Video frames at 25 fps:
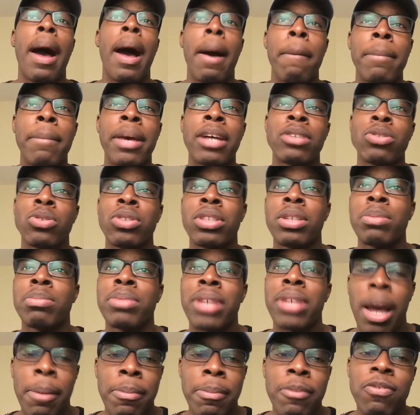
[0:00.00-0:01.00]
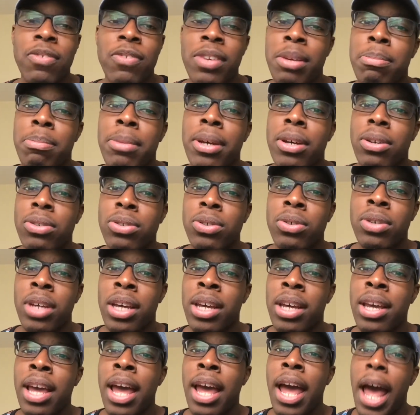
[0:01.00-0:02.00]
I mess with them type of females,
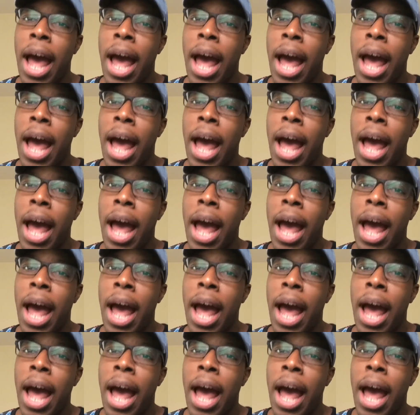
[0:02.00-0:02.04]
okay?